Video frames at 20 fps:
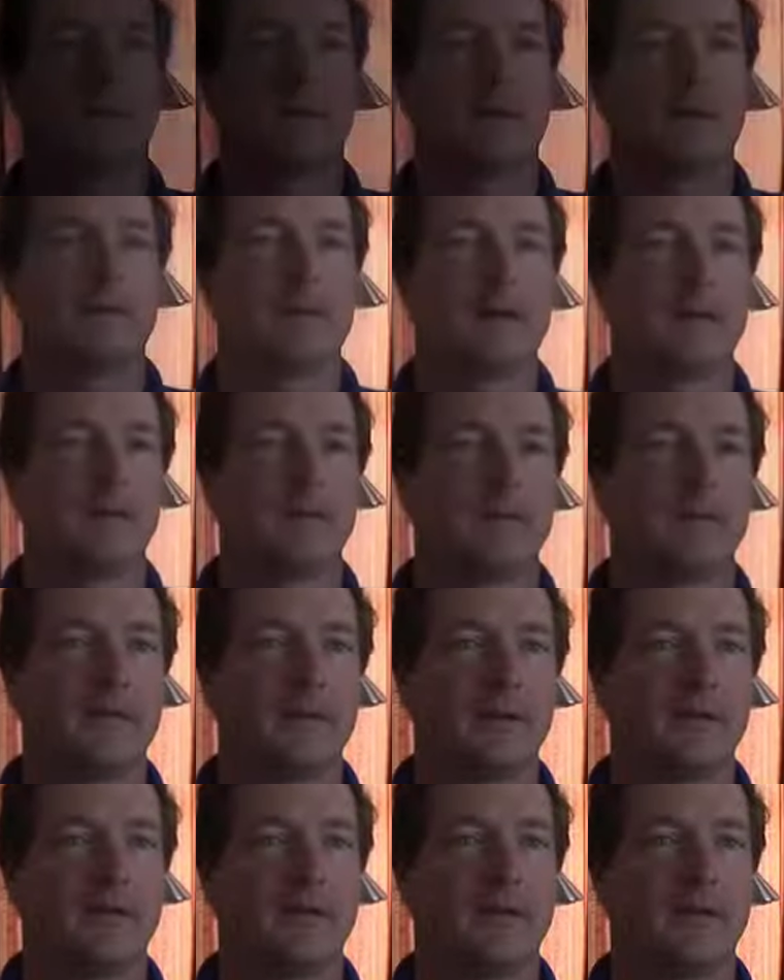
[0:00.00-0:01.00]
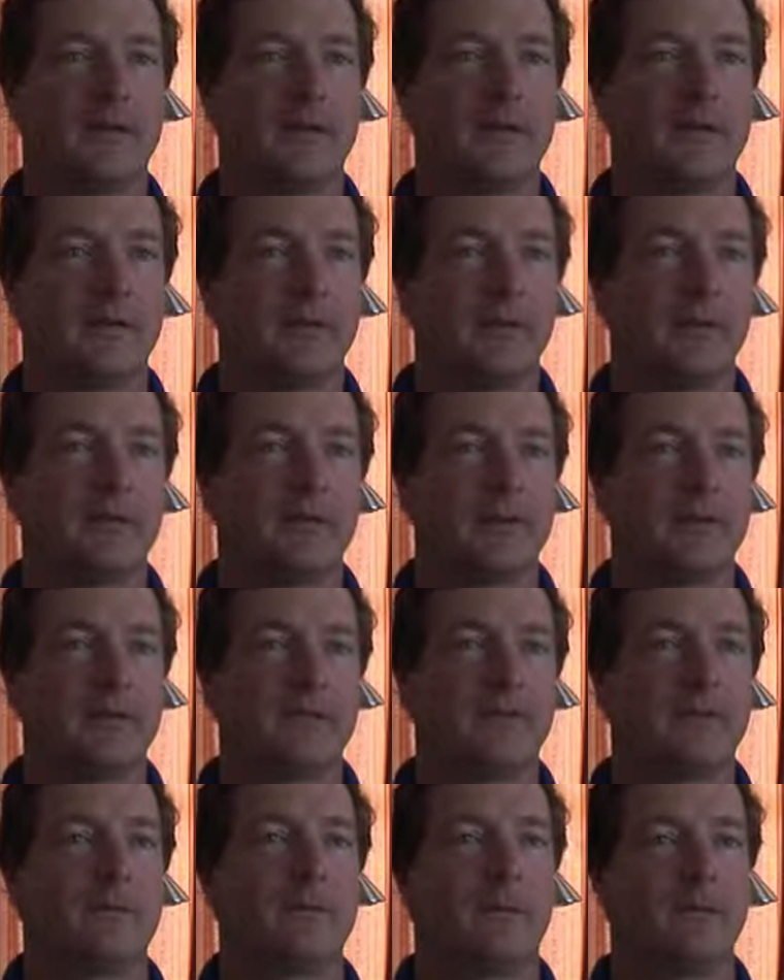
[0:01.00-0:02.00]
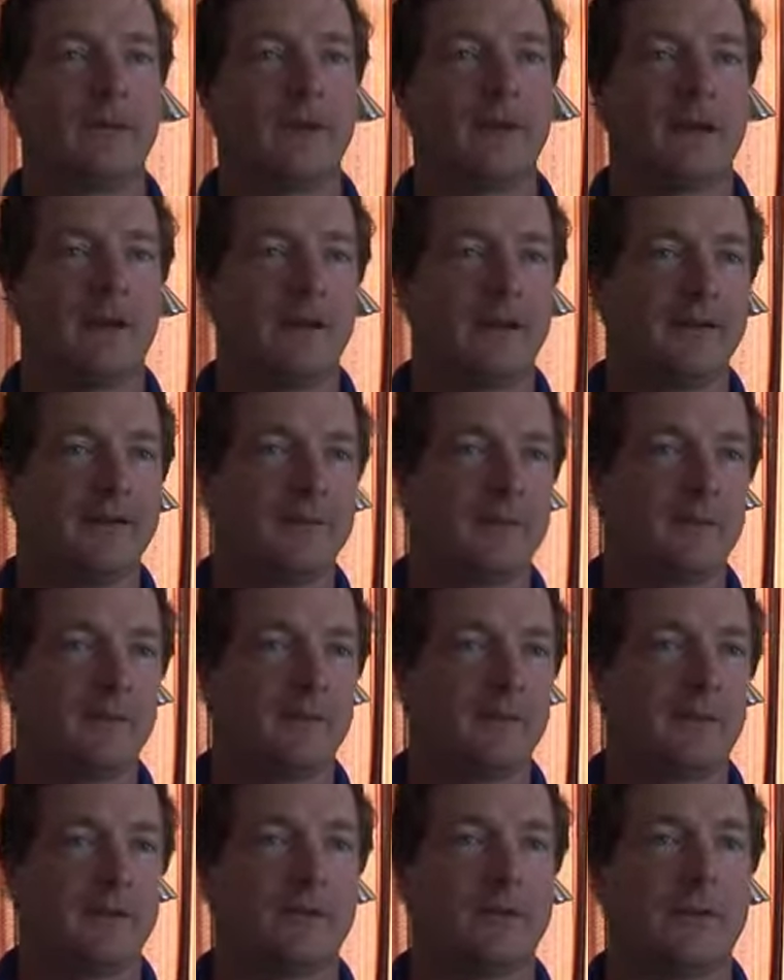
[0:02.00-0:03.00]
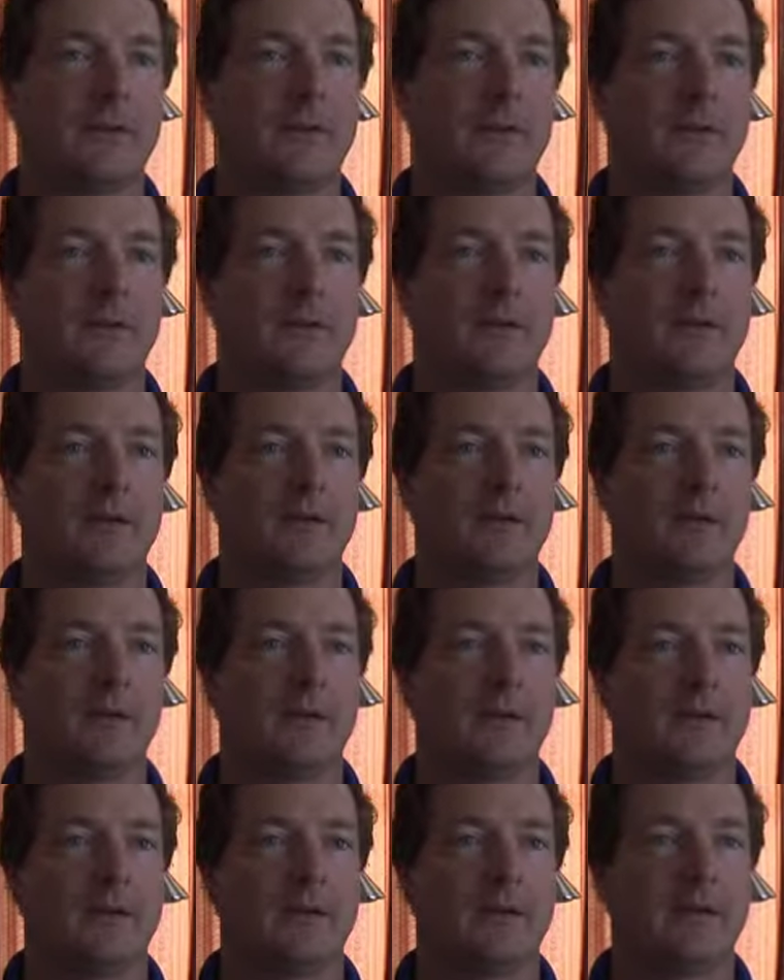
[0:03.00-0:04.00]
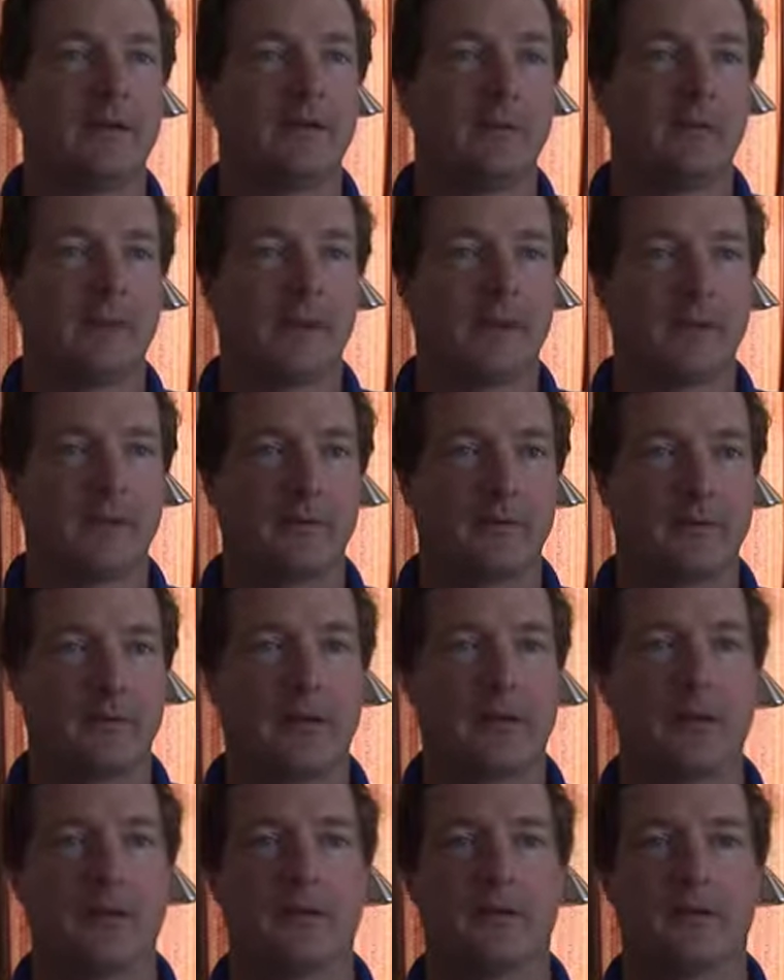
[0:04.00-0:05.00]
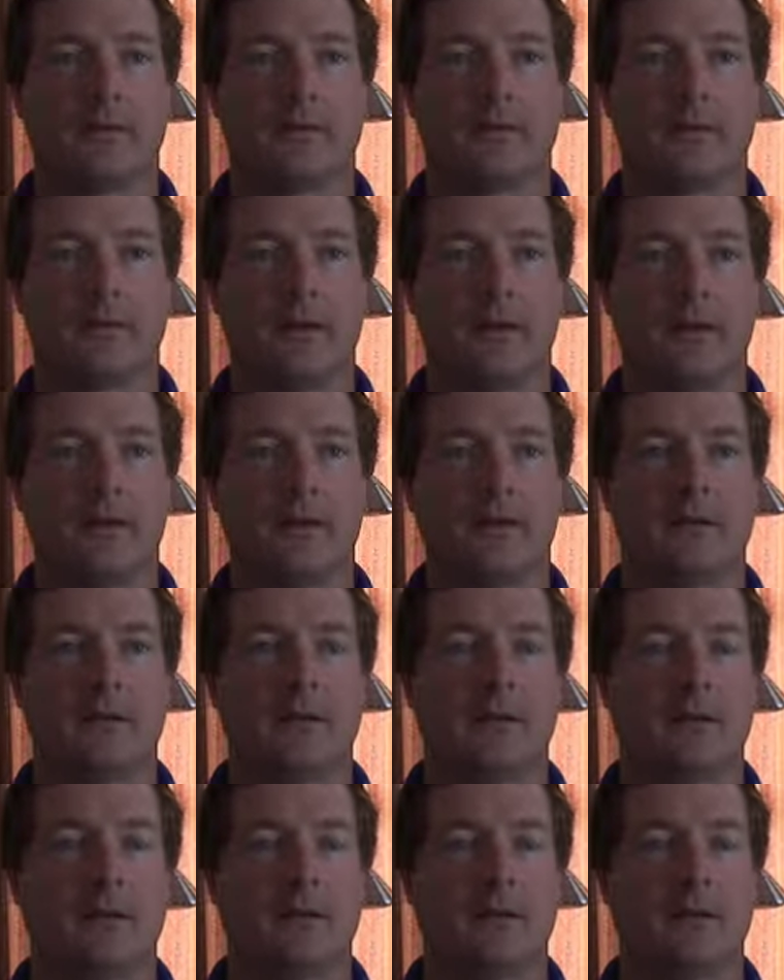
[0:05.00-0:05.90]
A lot of the franchise systems have very high franchise fees, tens of thousands of dollars, and